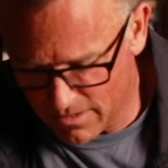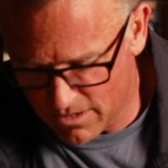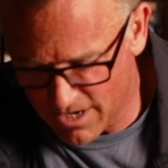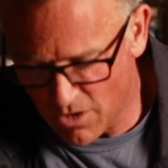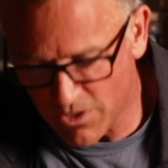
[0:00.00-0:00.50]

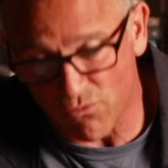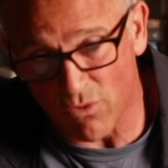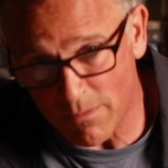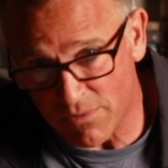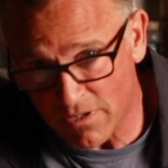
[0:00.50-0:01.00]
I know his
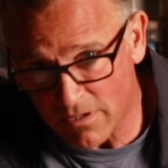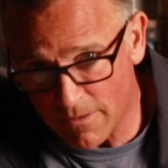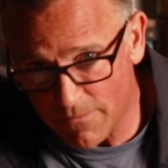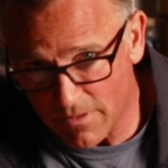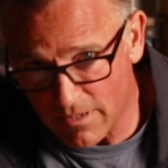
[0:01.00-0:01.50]
ribs.
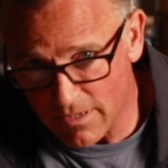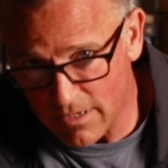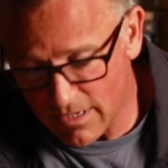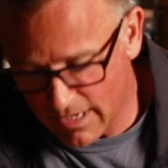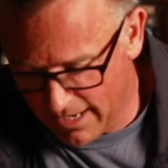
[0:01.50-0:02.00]

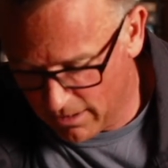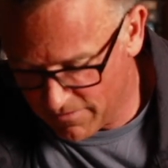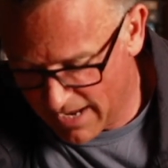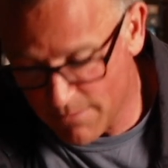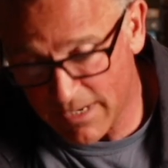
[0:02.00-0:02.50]
Hell,
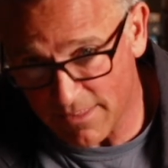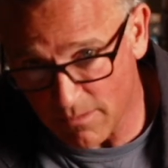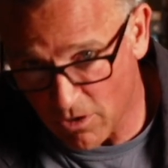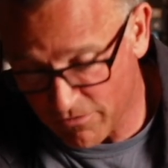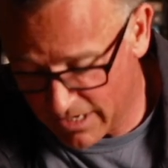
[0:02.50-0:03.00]
I've aimed at
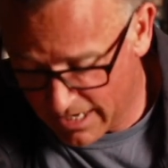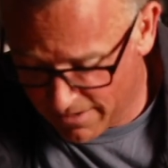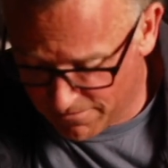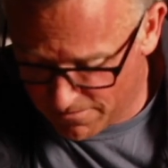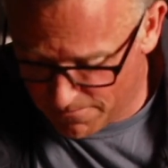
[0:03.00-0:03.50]
them often
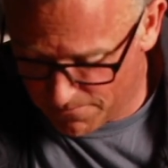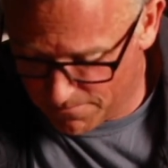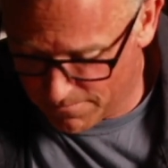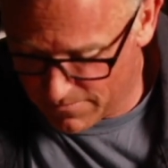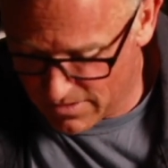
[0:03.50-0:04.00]
enough.
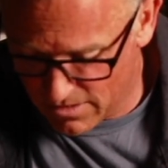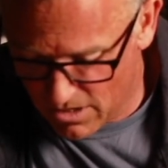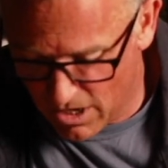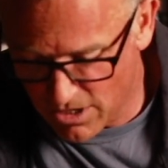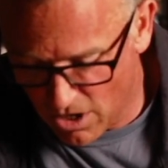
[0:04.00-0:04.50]

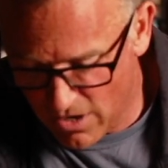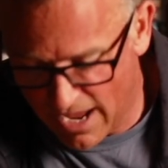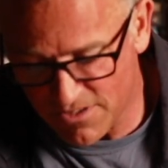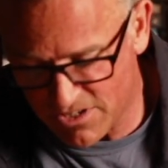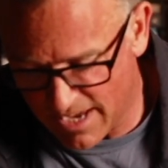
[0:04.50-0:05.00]
I know how
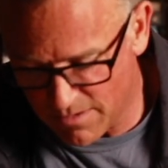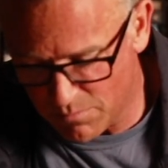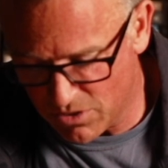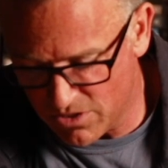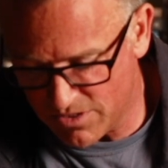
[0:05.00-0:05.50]
the sun
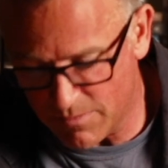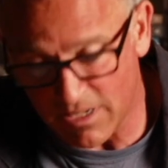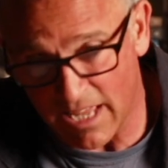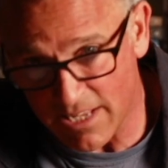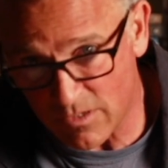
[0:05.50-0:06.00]
burns him in
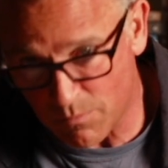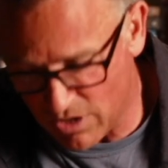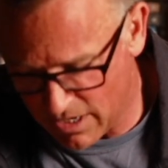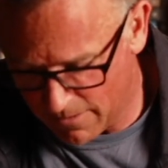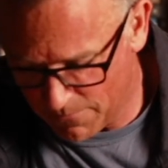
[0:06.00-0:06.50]
late
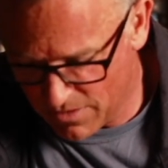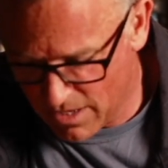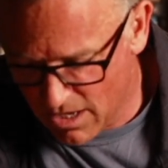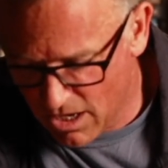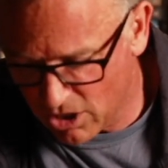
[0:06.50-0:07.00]
spring,
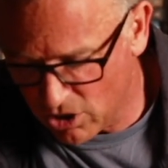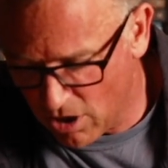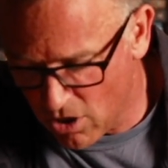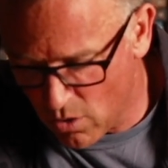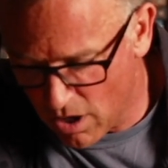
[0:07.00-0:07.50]
a
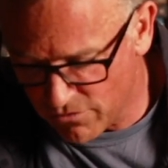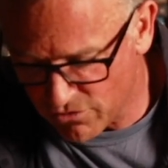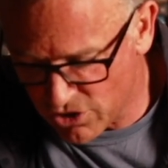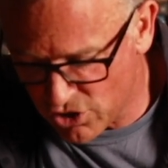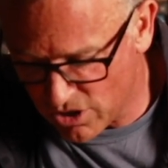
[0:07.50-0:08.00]
glow over
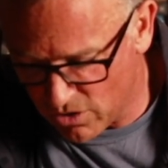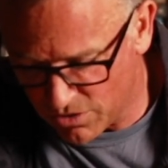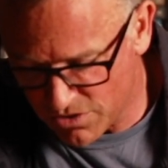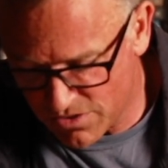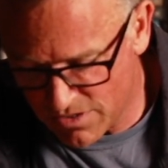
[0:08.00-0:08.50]
his
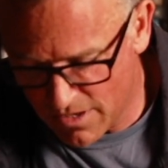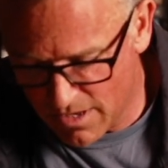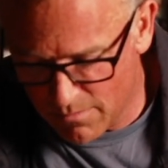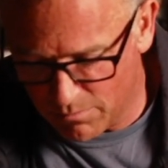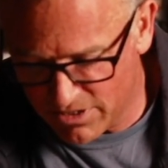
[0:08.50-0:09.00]
shoulders,
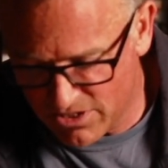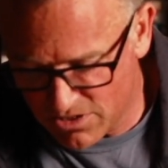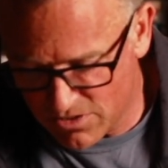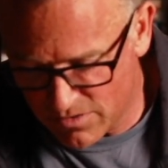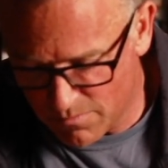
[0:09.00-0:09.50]

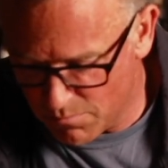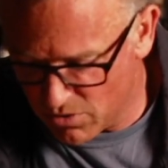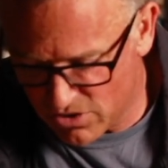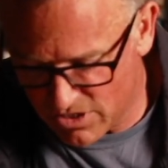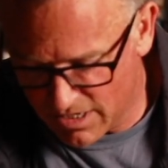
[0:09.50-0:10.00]
blisters
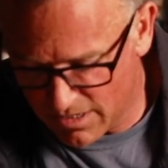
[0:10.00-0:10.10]
bursting